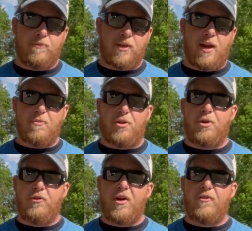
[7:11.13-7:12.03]
I have my
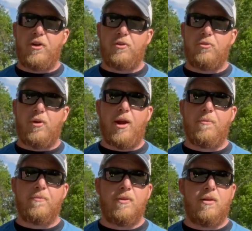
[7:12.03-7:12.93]
3500
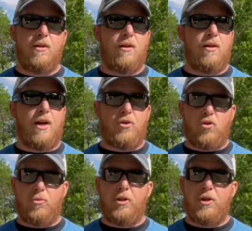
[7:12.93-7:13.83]
Ram. I
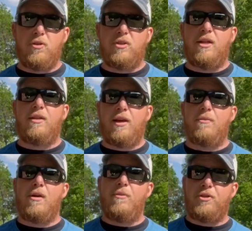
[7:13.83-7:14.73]
normally use that to get
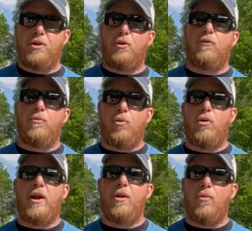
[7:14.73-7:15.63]
my material from
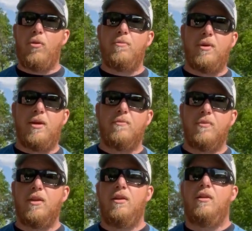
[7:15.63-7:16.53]
point A to point B.
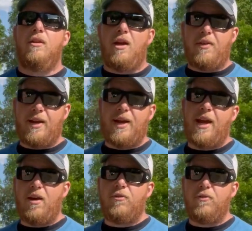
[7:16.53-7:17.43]
And then I
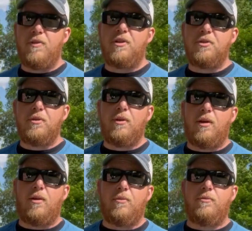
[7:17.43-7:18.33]
have this
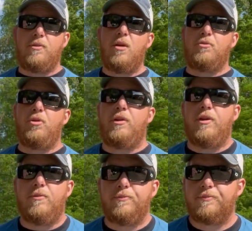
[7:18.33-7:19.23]
dump truck
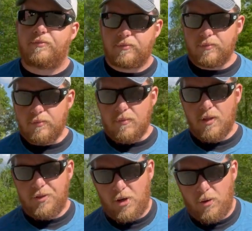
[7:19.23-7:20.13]
here.
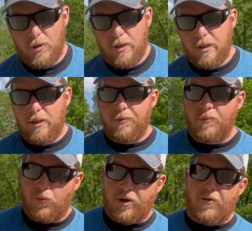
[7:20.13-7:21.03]
So
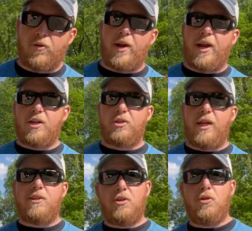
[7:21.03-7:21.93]
whenever I actually
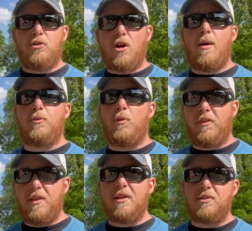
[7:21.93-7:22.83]
get to do jobs
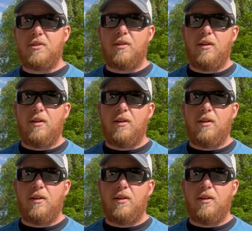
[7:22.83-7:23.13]
with this,